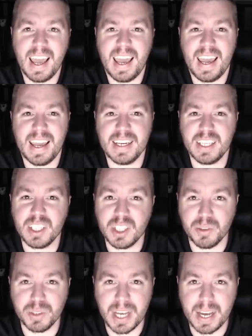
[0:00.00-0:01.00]
and
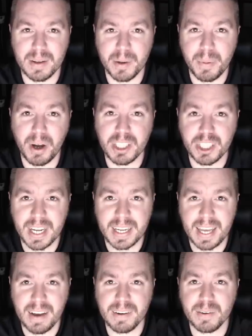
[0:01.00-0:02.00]
you type upon
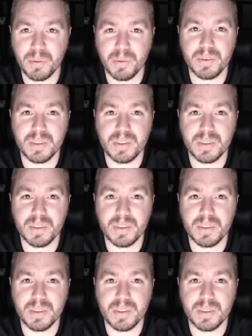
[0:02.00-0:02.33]
checkout,